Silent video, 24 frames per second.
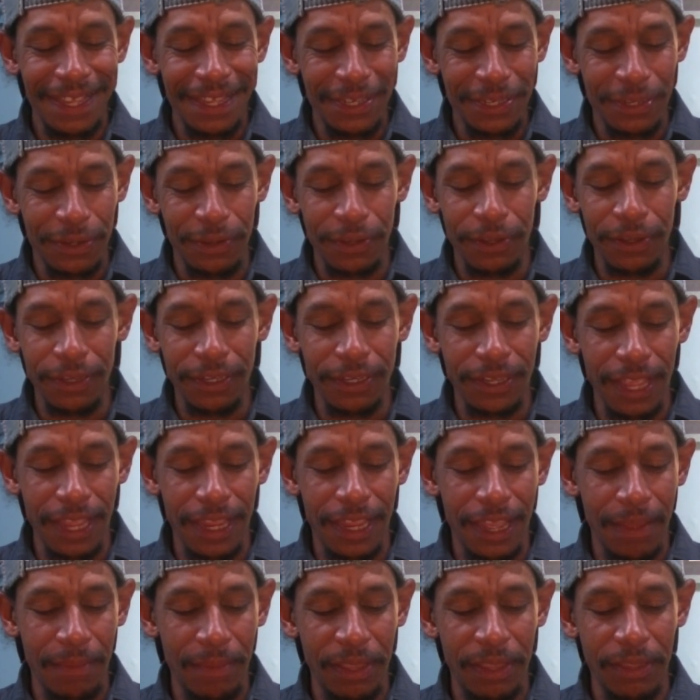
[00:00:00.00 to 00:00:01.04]
so it looks
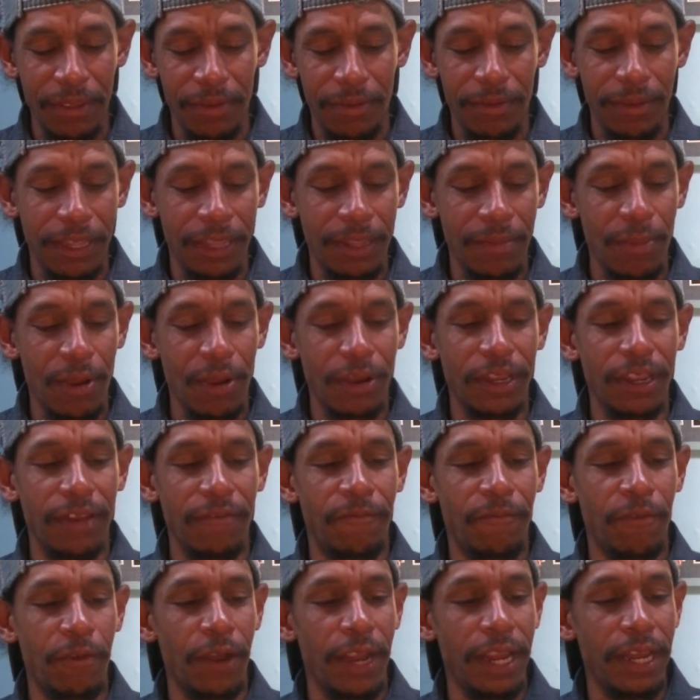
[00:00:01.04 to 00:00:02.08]
like I'm in the in the market
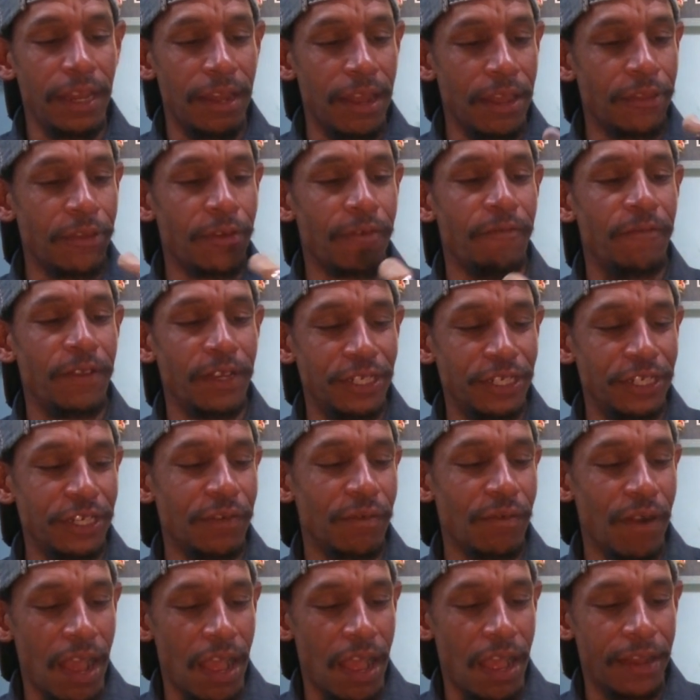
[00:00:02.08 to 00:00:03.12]
for another
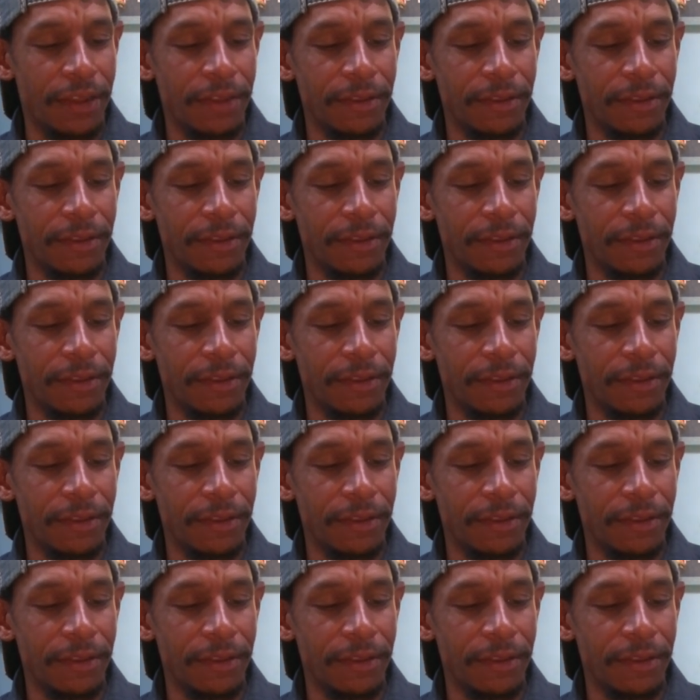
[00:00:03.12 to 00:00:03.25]
fishing rod.